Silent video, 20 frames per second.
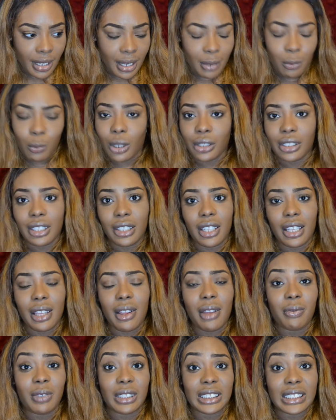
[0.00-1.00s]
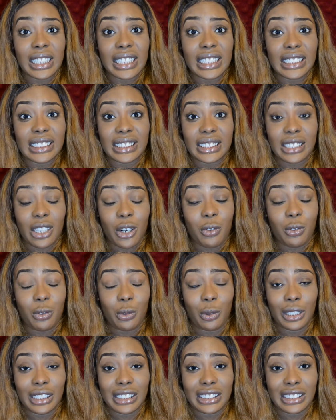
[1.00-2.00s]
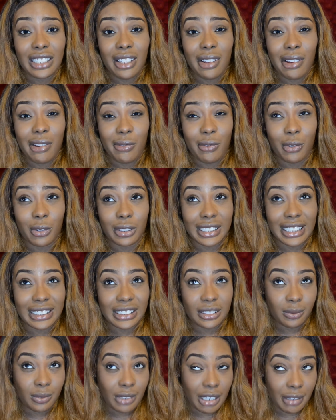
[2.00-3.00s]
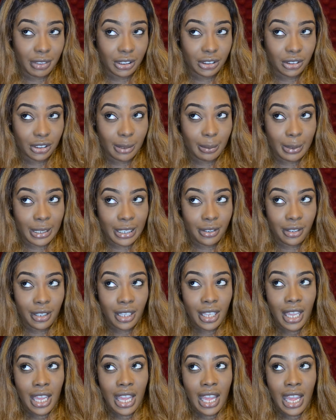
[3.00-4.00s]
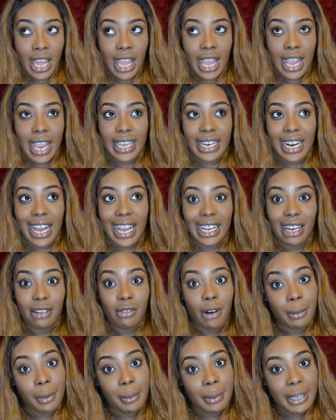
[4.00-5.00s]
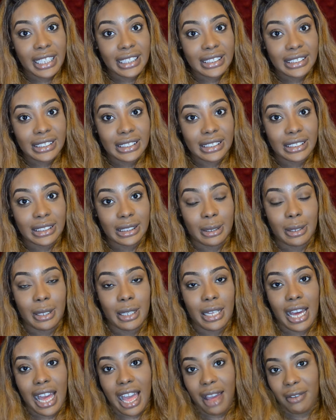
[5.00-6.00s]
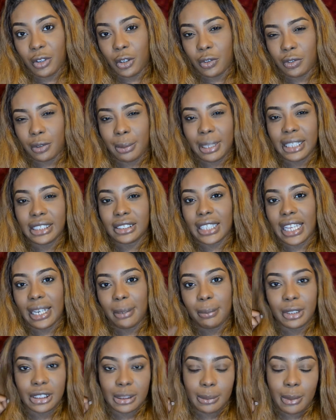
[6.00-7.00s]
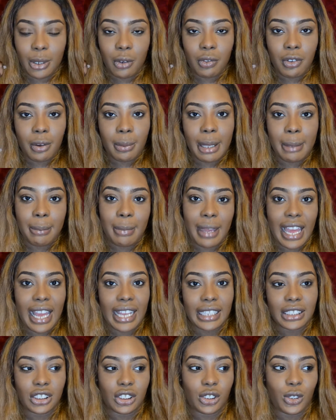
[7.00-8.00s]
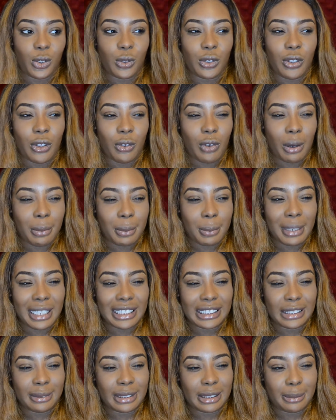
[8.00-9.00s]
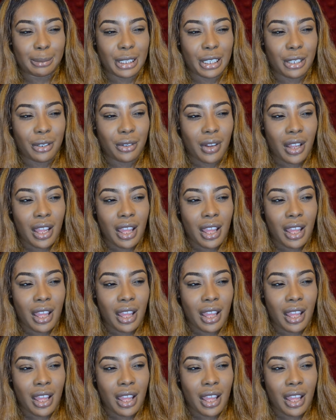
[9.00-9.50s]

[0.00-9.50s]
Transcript: Well, the Invisalign itself was $4,500 about, and I got rubber bands, so I have overbite, so I had to push my overbite back, so the rubber bands was about